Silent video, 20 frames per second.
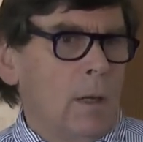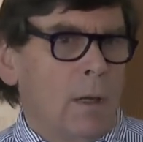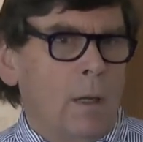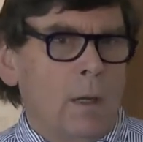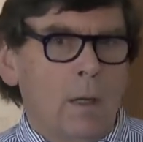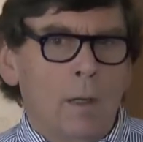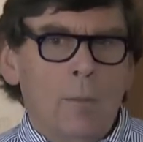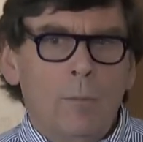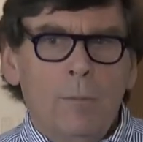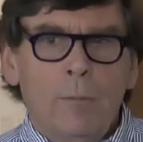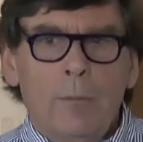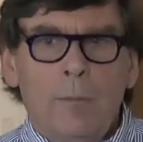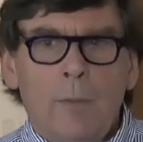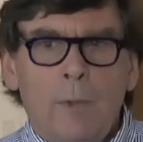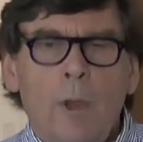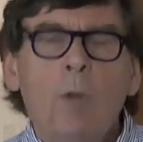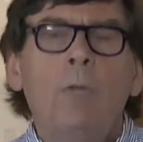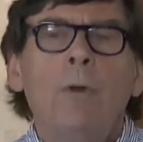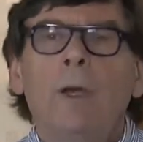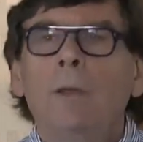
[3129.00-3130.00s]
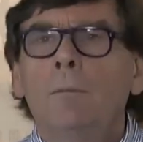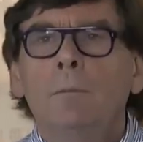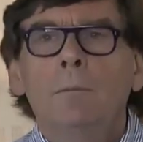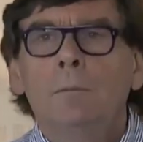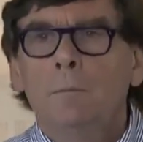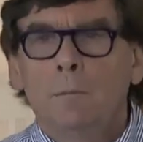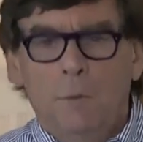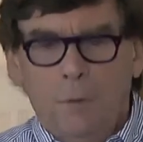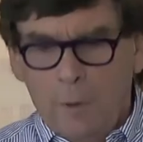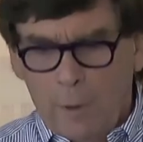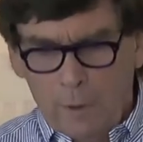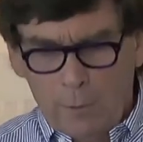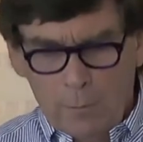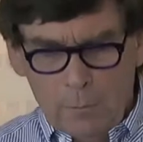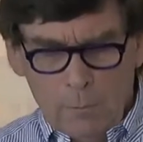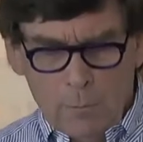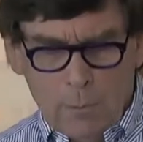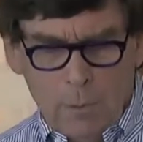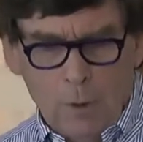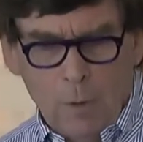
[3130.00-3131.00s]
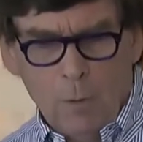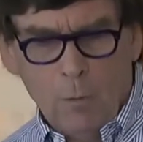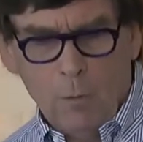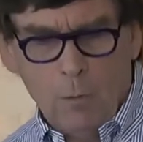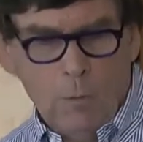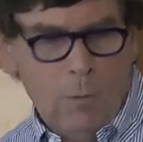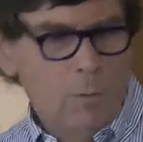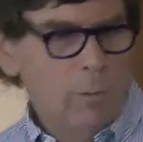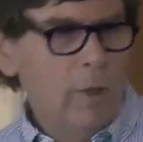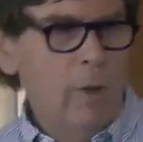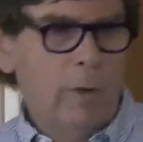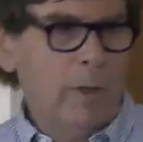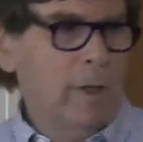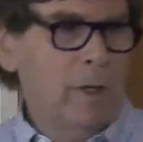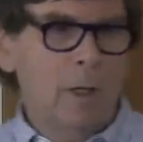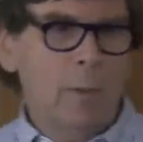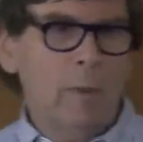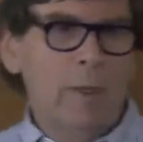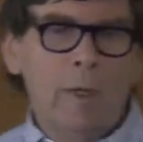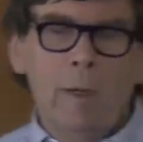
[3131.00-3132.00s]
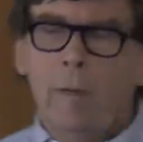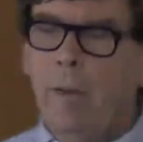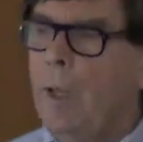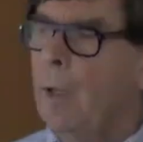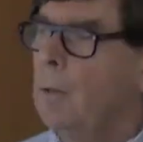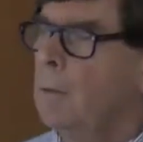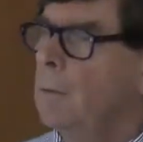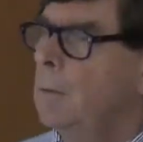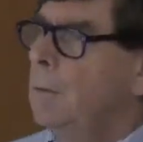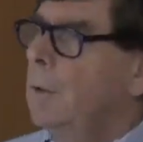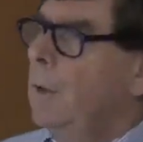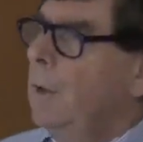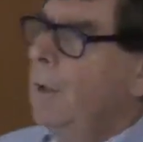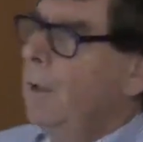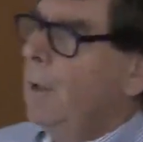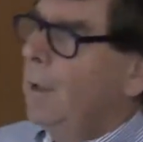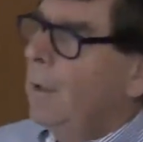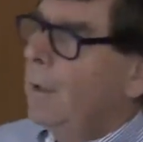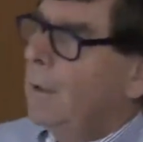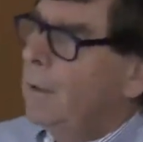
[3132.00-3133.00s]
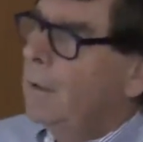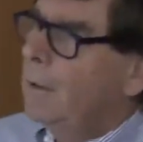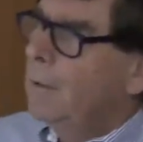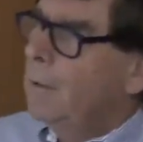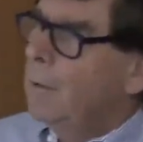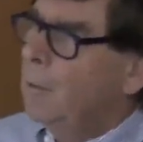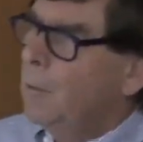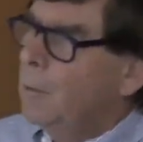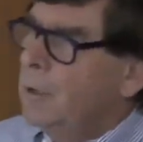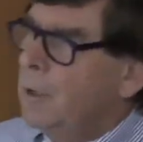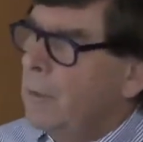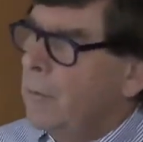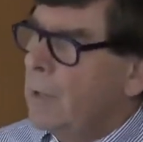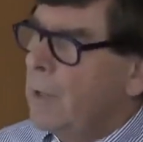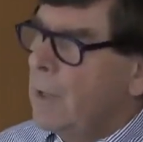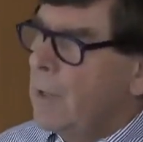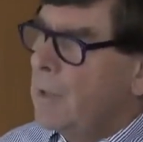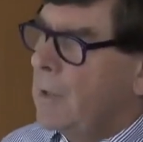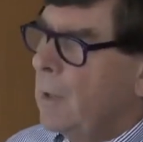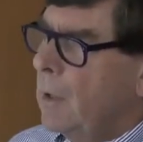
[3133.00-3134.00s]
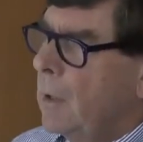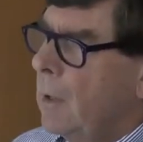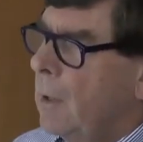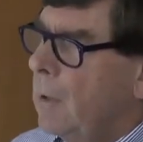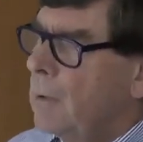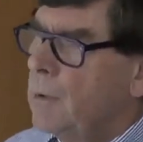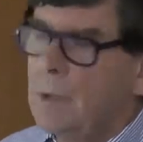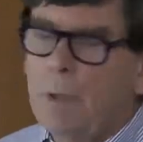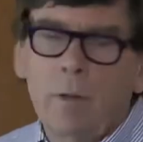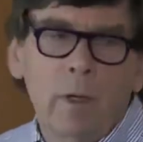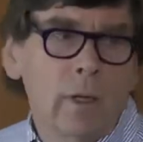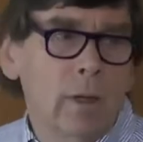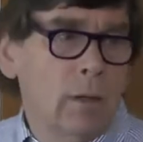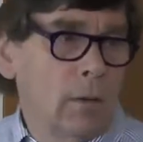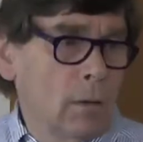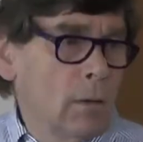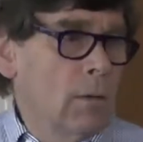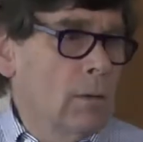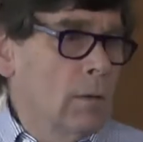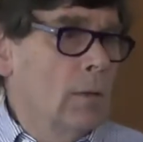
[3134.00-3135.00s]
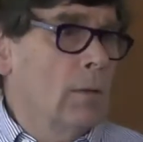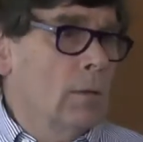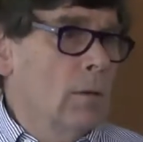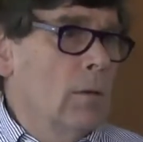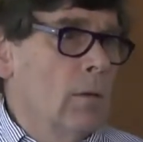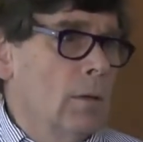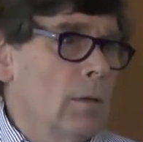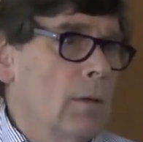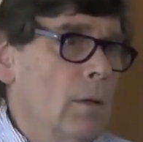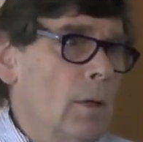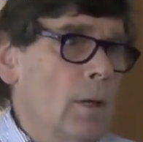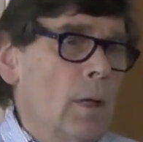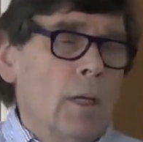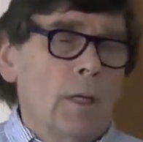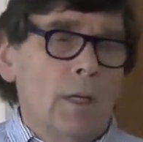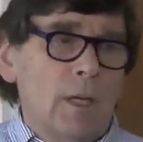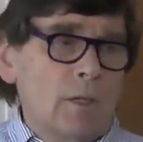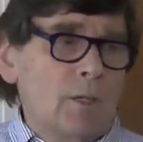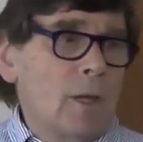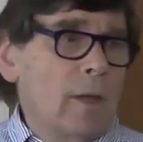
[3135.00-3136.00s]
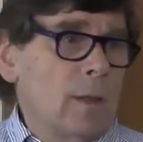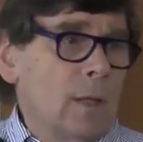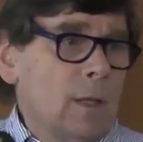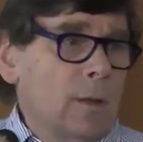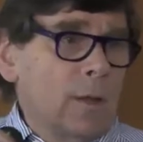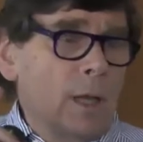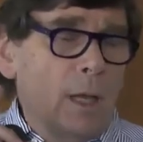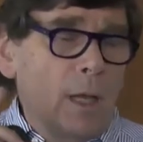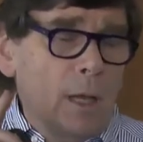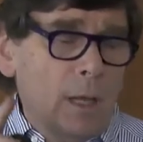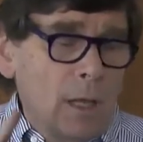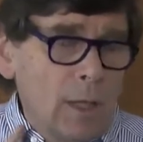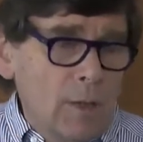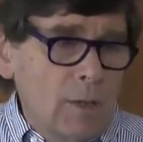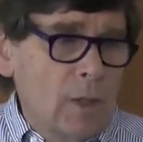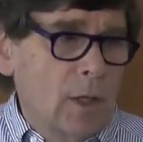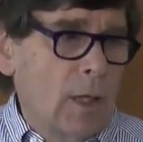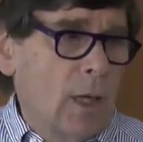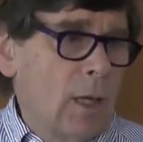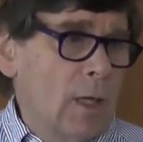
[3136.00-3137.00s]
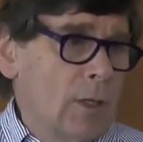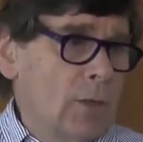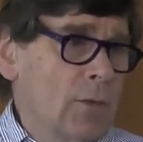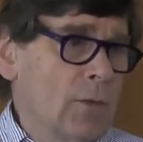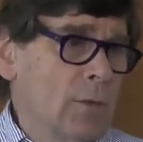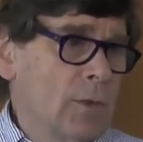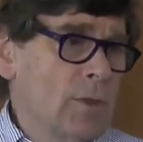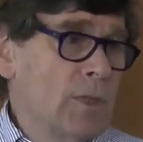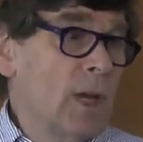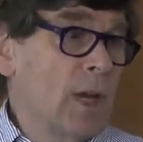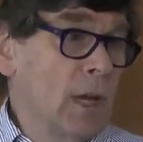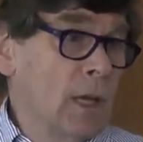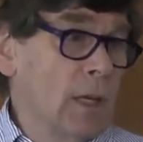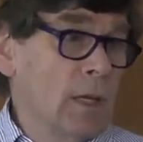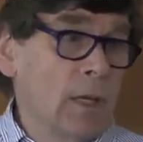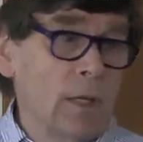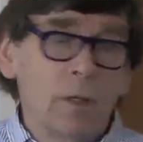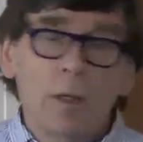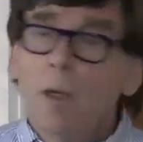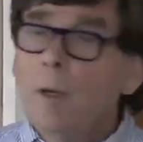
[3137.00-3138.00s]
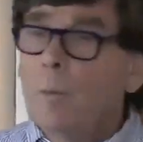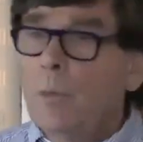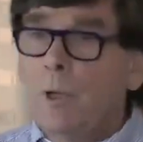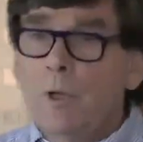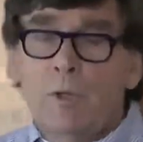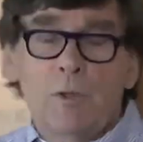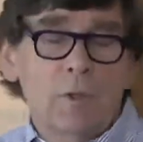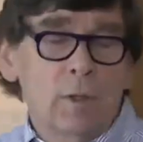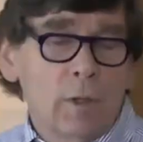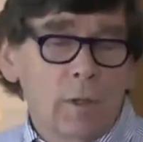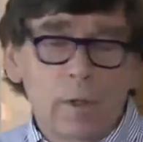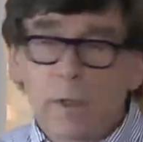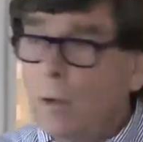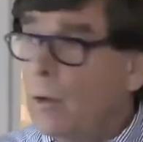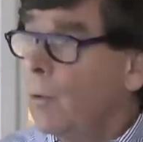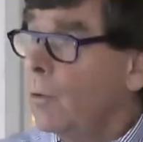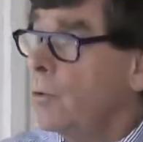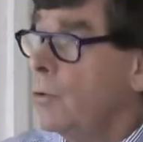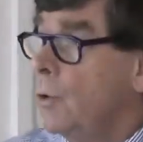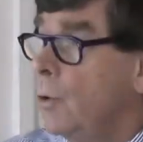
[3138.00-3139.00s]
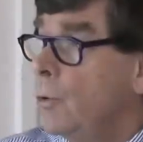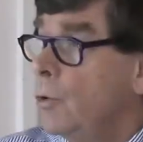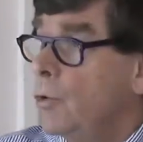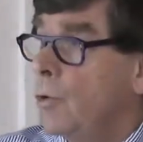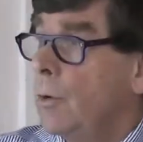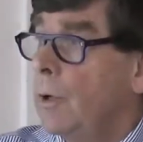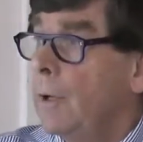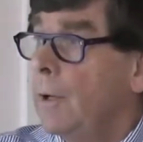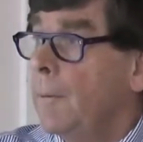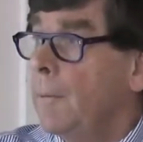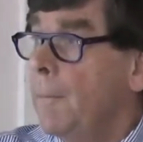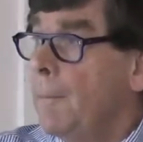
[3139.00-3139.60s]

Um, oh, fine. All right. Or we're not going anywhere near that. Uh, or whatever they say. So I, uh, you know, Yes, I think there is a case for saying it, but it's certainly not usually.